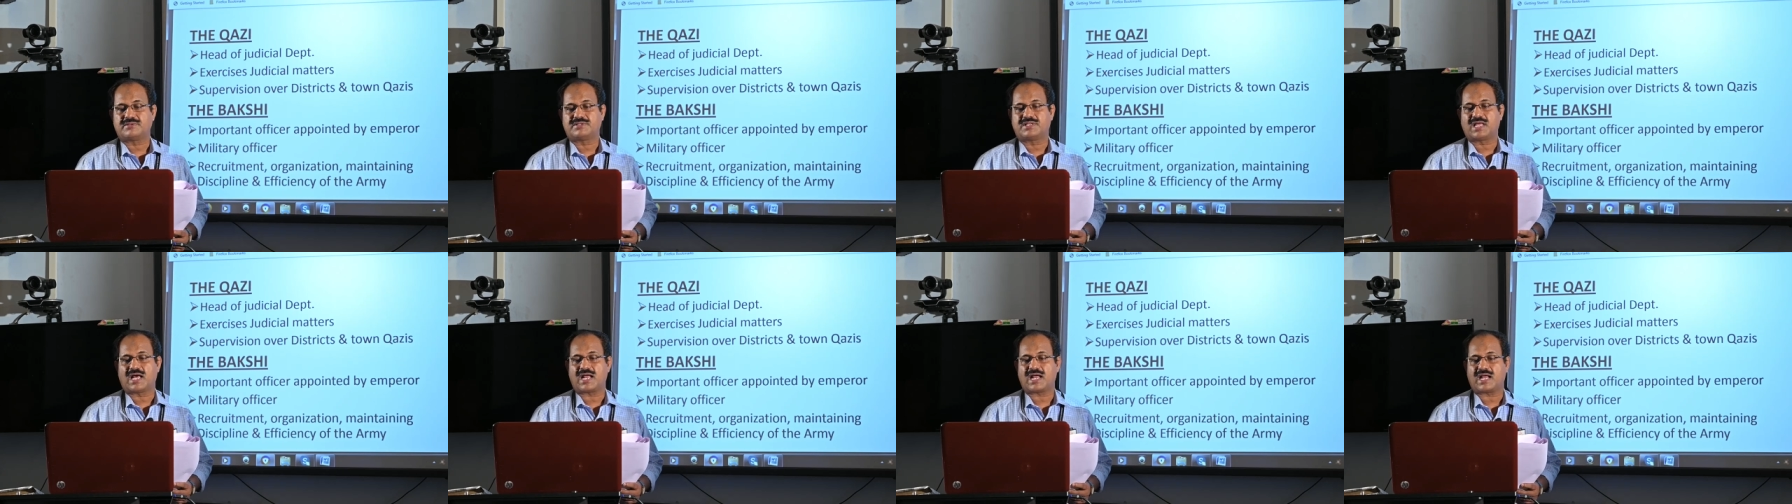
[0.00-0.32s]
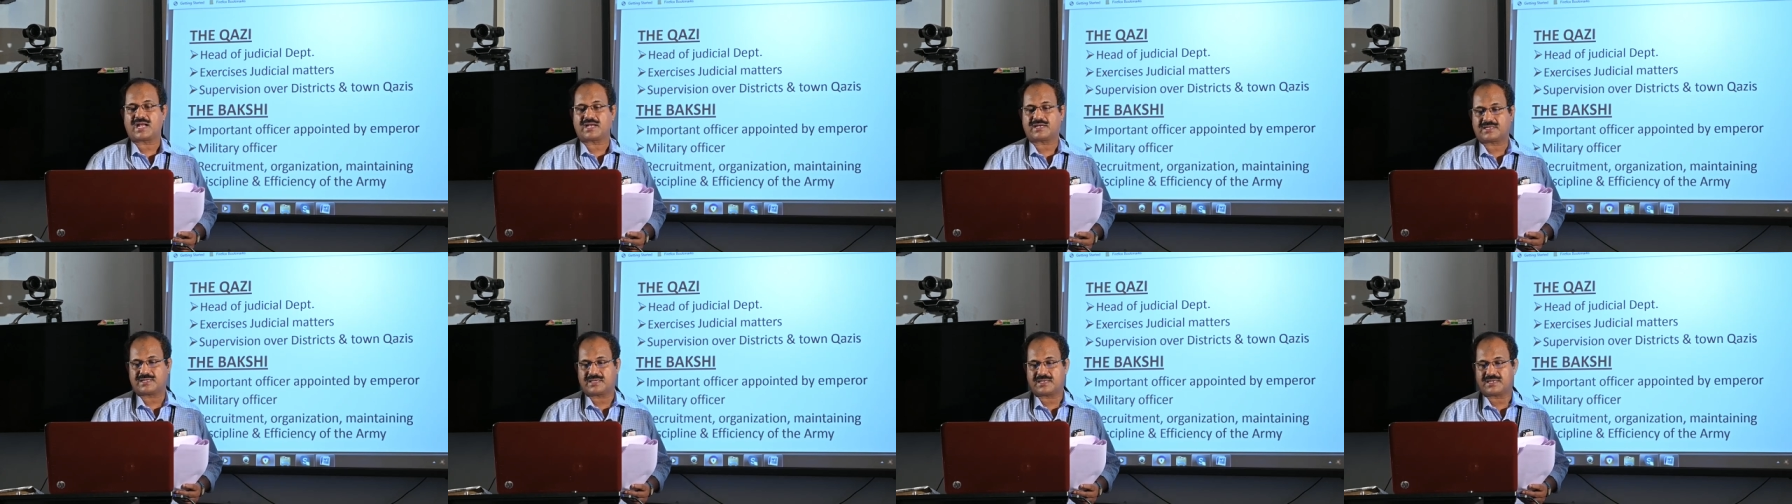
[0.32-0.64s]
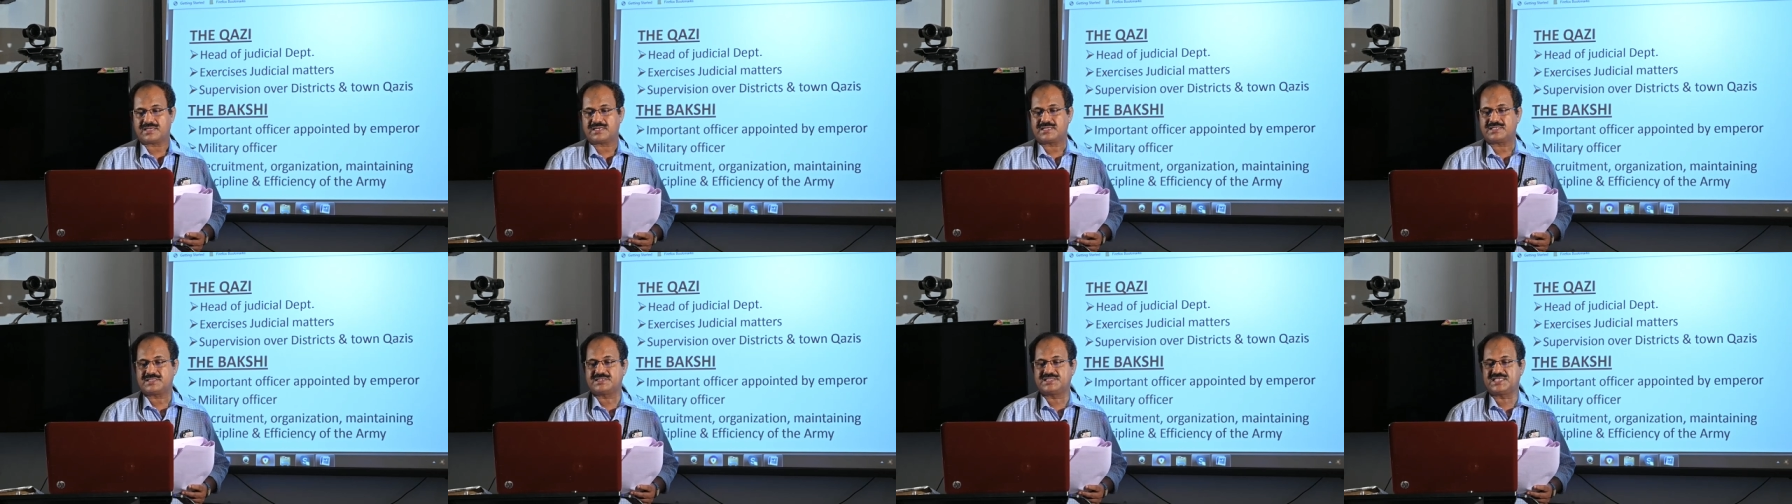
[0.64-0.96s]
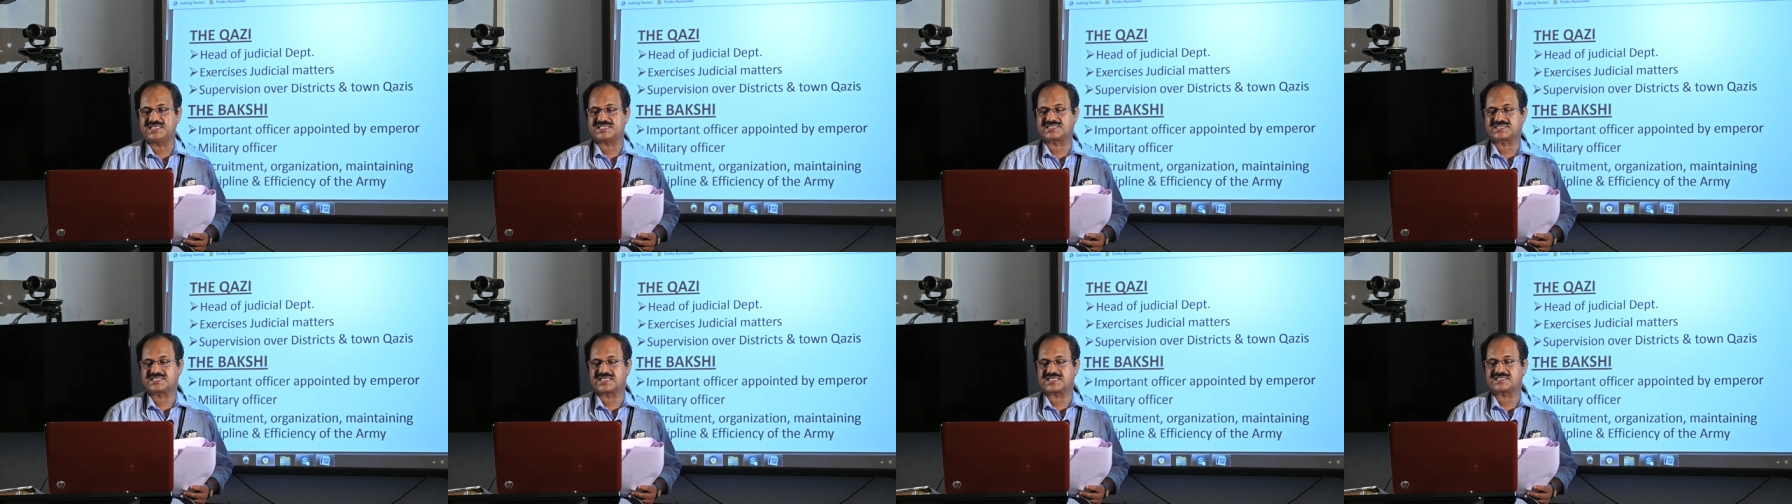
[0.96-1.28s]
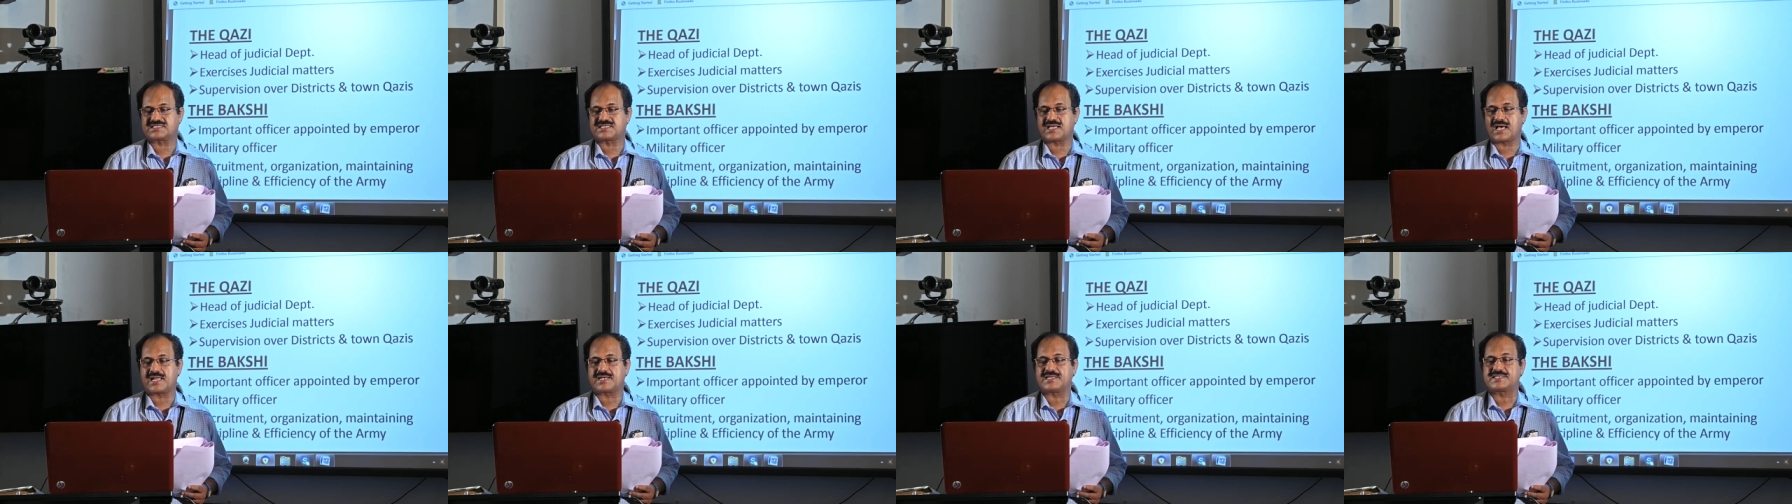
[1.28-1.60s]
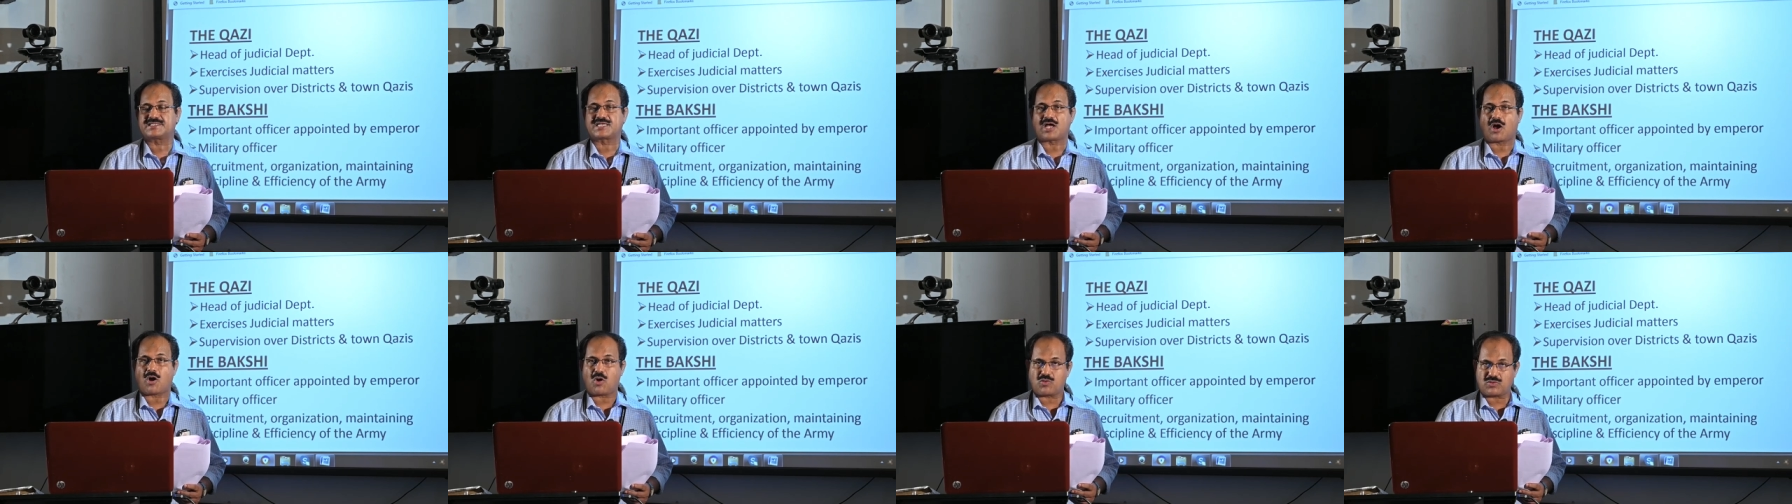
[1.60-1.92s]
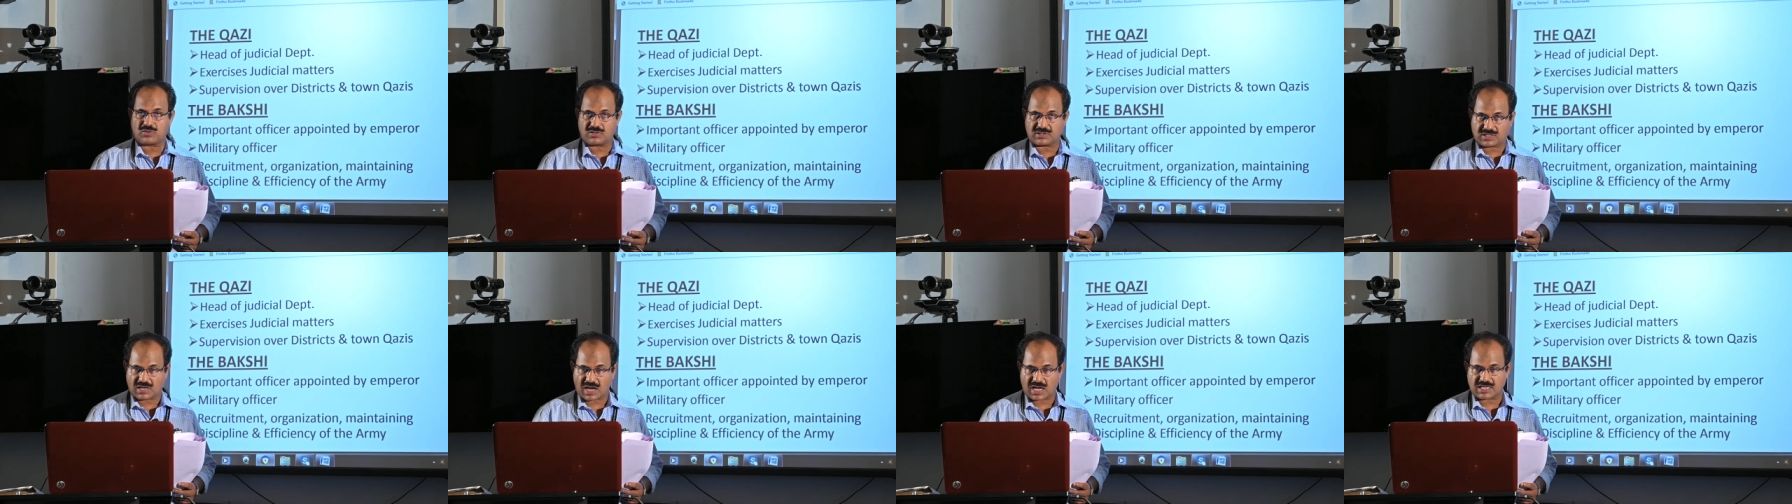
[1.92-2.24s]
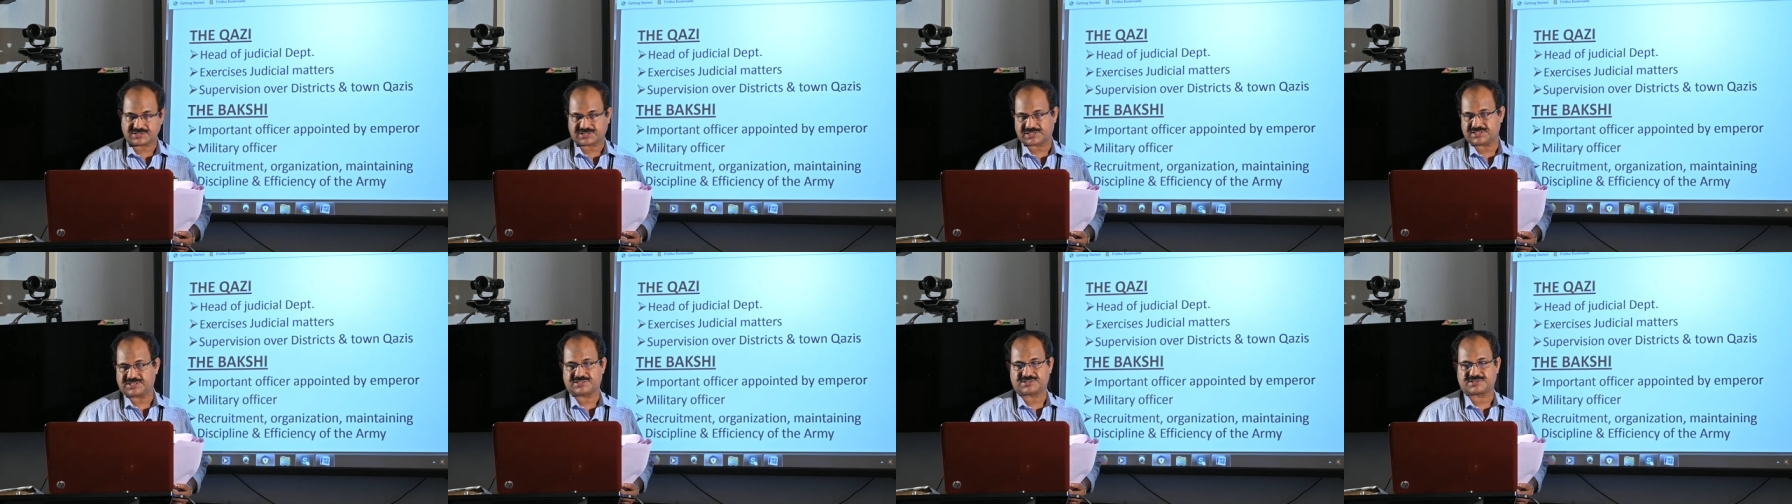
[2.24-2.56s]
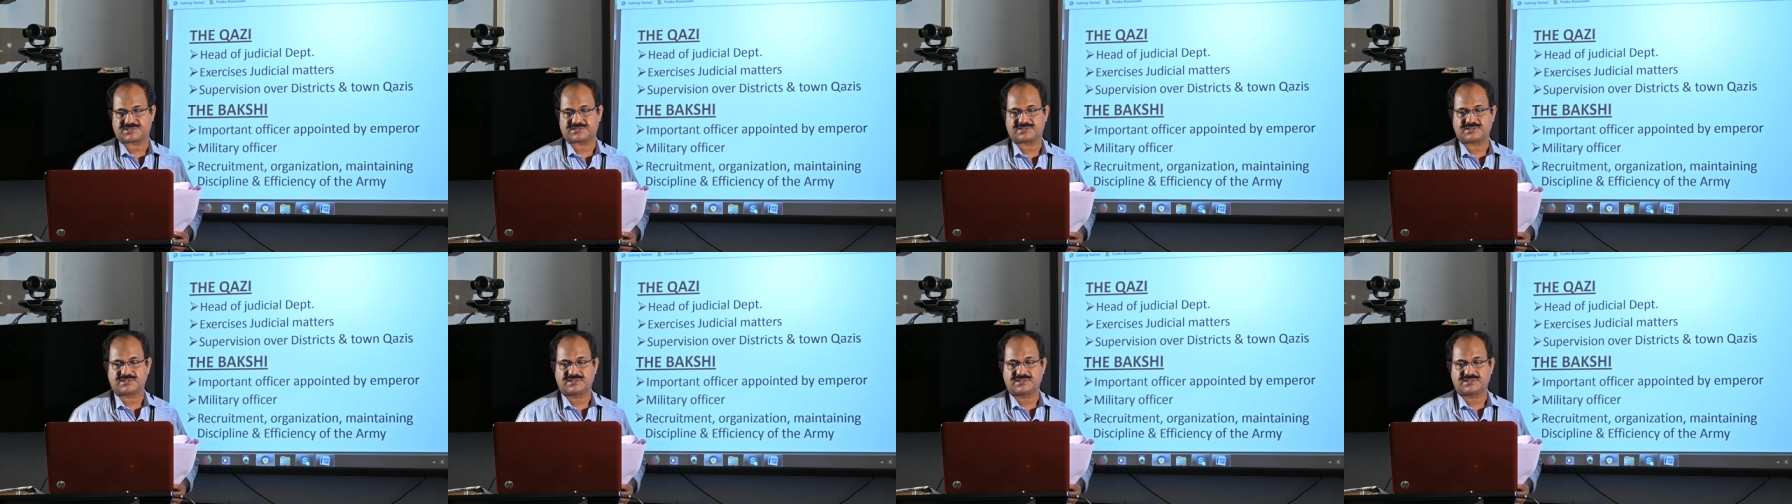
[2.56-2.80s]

the districts and town Qazis.